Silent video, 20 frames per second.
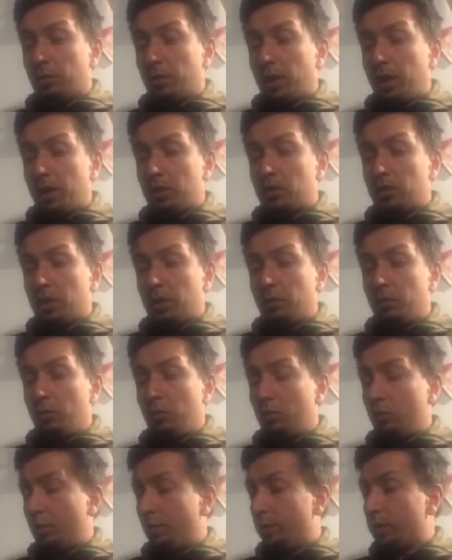but actually
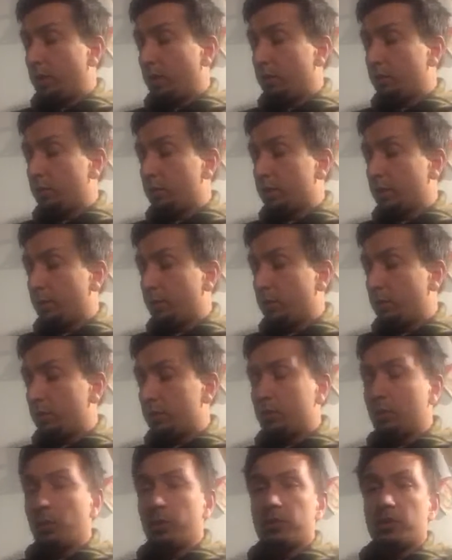when we go through some of the
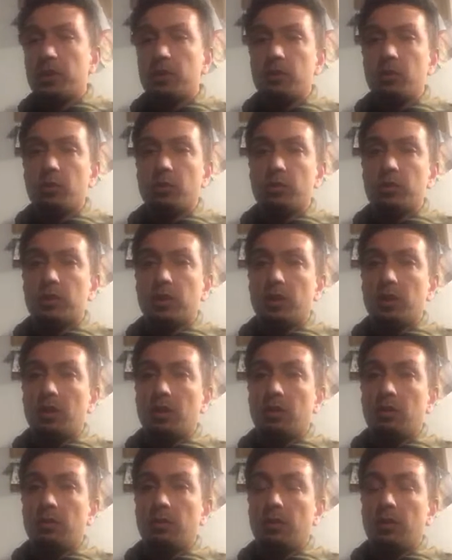resources, you'll see
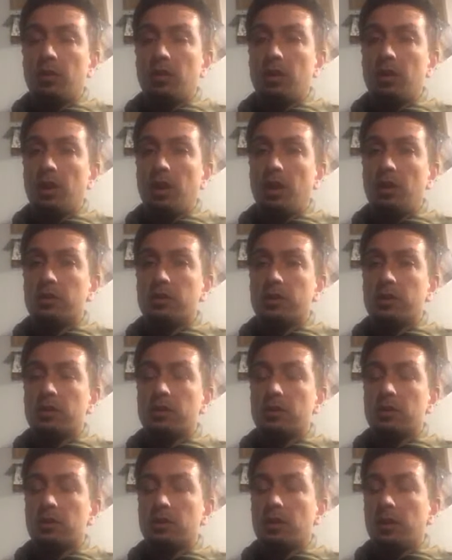that it
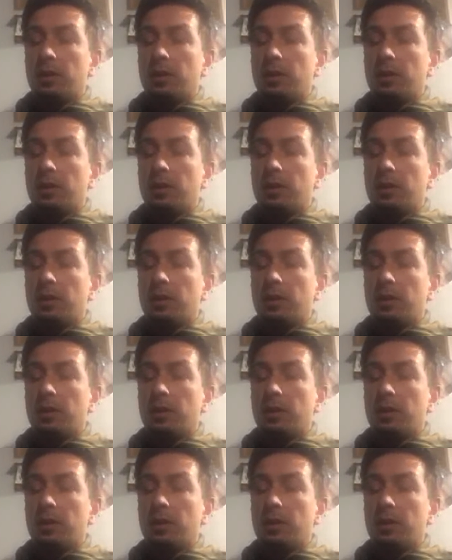isn't.